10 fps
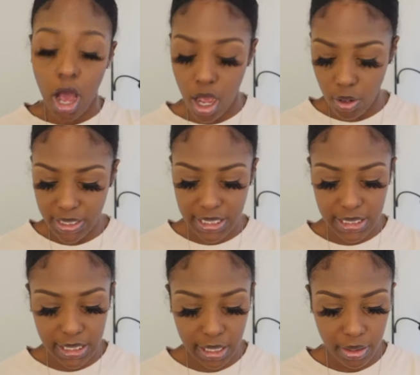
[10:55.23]
Oh, is
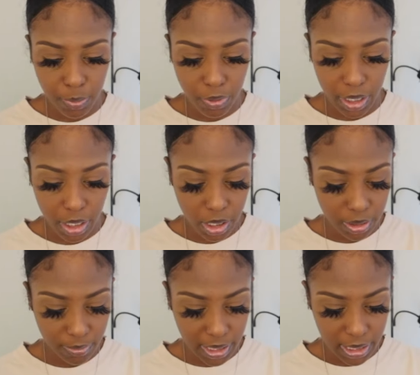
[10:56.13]
this another point
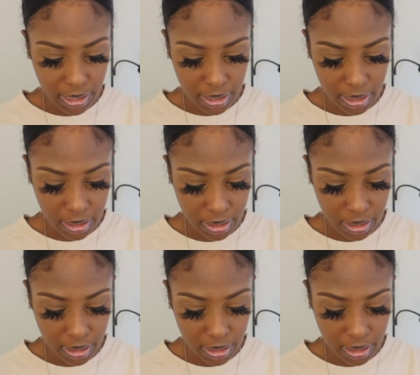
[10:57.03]
on my...